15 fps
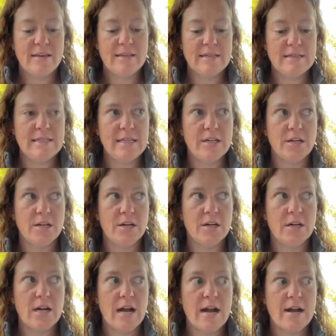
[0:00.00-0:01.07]

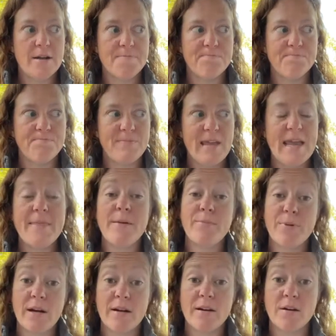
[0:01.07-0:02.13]
deer, and then
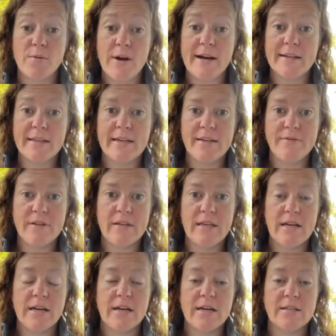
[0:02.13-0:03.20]
predator wildlife in the
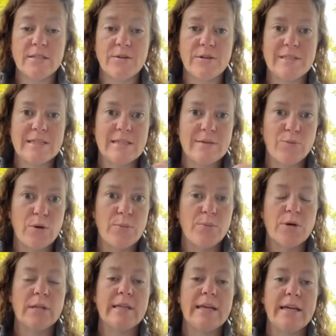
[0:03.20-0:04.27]
area, so it's one
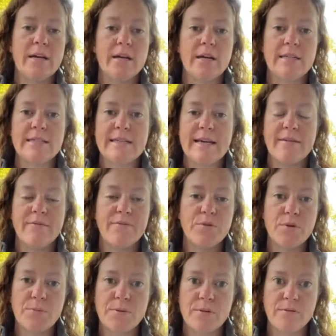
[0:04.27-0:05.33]
more layer. It's not
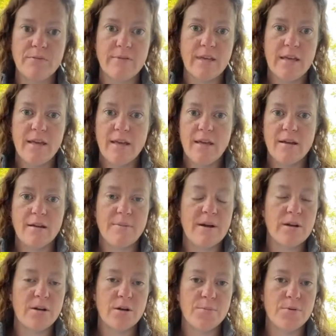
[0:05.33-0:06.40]
foolproof or
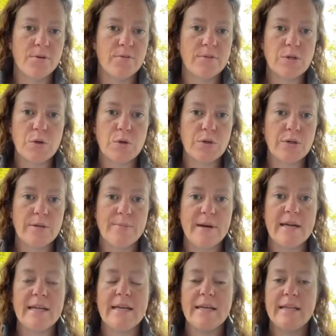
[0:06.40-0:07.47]
predator proof totally,
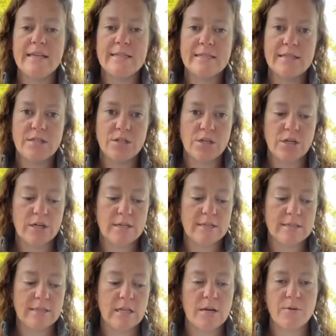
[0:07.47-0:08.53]
but it is a
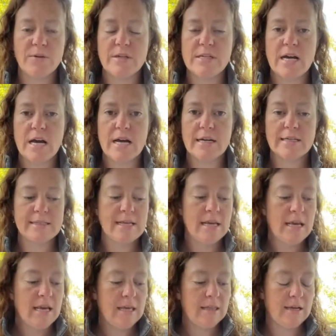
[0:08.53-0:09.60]
deterrent along with the dogs.
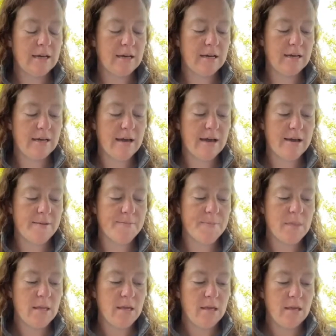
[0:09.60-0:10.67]
The
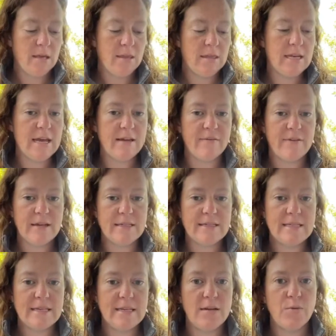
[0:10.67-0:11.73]
net
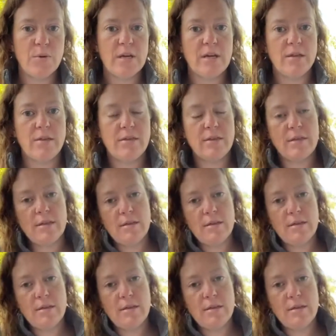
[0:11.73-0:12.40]
fencing with